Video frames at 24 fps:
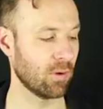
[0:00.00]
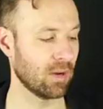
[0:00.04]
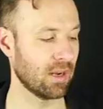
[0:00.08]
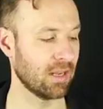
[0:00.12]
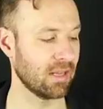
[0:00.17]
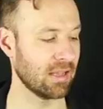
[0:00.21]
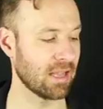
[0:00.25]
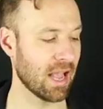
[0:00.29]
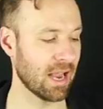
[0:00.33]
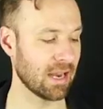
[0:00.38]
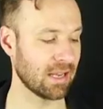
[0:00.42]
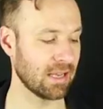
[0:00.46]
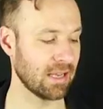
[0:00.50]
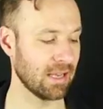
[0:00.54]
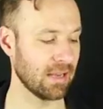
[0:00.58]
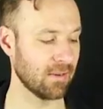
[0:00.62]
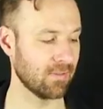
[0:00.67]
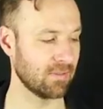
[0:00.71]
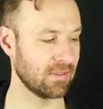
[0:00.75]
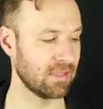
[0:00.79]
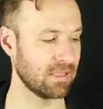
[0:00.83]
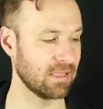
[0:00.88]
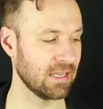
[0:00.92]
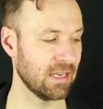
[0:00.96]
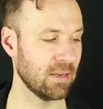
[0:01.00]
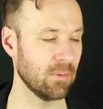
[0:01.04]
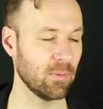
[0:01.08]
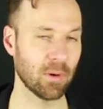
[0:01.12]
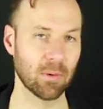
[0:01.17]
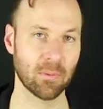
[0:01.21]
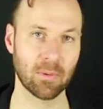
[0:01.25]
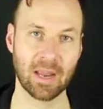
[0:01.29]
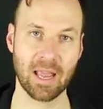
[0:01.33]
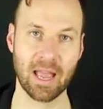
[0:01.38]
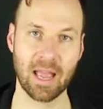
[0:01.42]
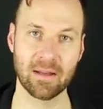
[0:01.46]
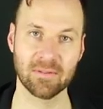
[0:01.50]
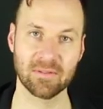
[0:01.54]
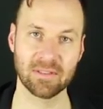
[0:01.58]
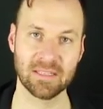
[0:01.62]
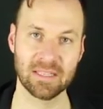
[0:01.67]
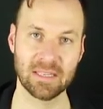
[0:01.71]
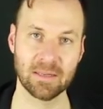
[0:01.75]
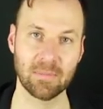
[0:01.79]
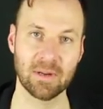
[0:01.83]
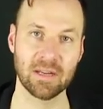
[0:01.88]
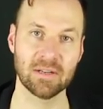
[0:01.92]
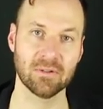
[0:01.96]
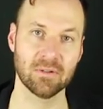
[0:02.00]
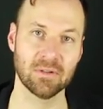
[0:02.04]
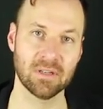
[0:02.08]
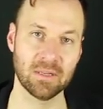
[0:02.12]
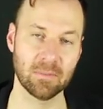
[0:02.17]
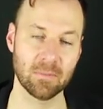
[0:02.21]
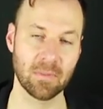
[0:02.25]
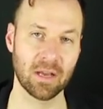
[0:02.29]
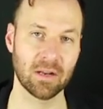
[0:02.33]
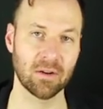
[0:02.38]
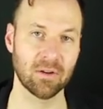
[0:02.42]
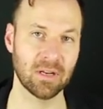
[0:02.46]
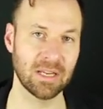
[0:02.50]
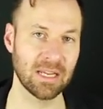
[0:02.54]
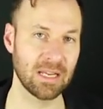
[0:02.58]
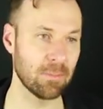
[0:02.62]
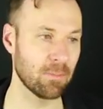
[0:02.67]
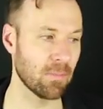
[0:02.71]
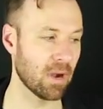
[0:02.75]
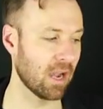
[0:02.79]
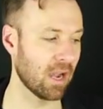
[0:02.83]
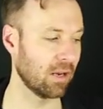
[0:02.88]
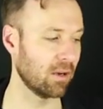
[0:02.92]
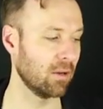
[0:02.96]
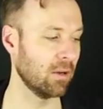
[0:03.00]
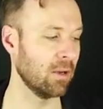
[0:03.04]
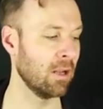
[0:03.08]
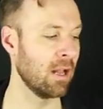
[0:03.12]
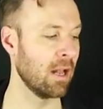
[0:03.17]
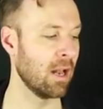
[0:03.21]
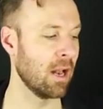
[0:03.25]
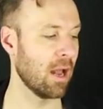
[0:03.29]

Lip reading: we're in that key of C where we have C major, D minor, E minor,